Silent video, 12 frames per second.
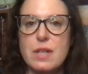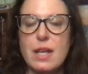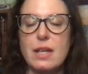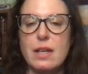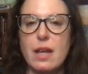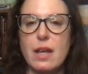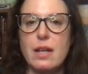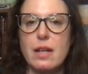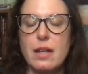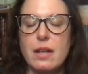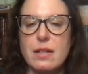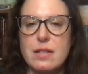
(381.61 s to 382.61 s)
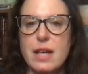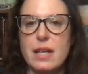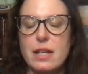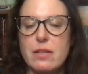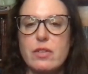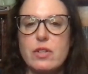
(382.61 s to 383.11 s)
an
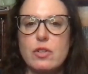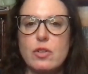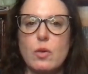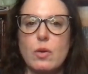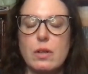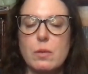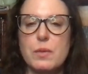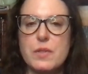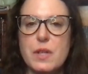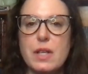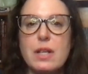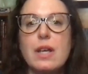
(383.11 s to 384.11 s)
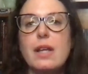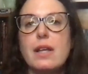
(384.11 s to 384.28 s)
executive in New York was that